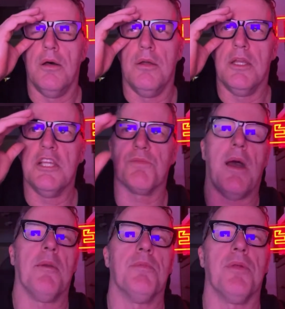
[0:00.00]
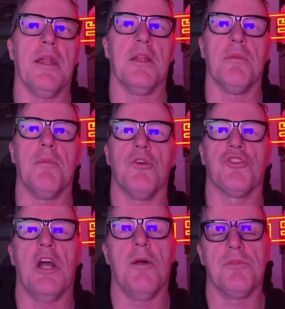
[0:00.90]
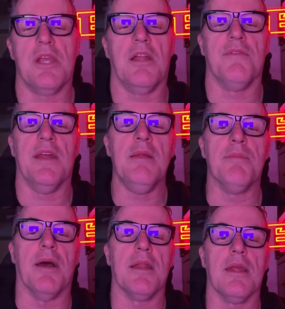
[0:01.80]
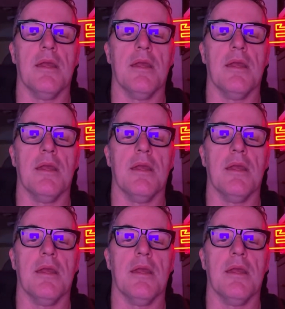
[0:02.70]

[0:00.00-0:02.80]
he's probably played on the most albums out of anybody.